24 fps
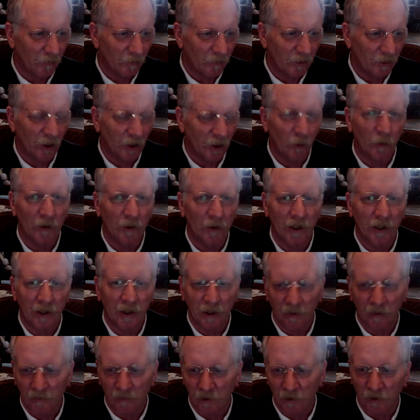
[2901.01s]
deal with any
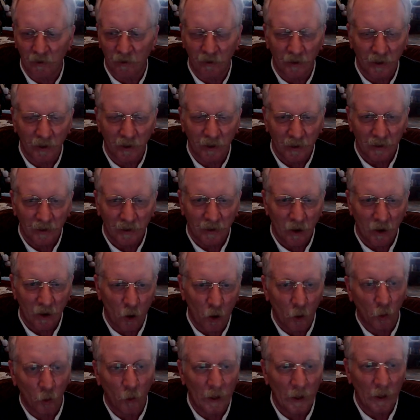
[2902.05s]
of these
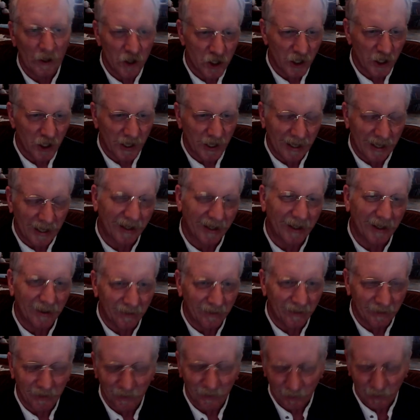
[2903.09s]
old West
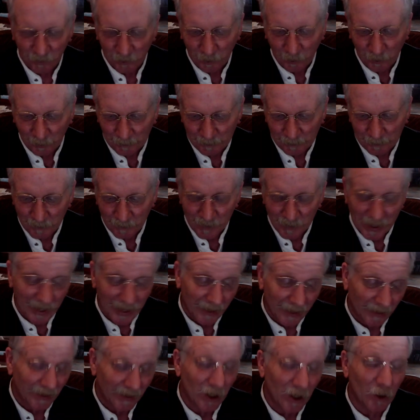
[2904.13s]
shenanigans. So,
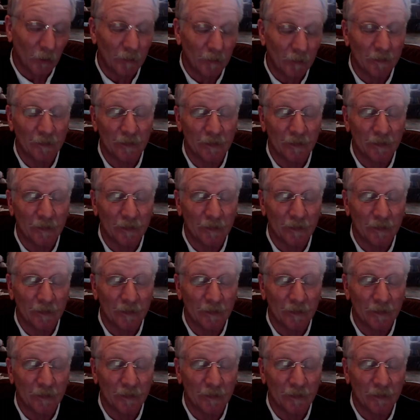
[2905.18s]
and they don't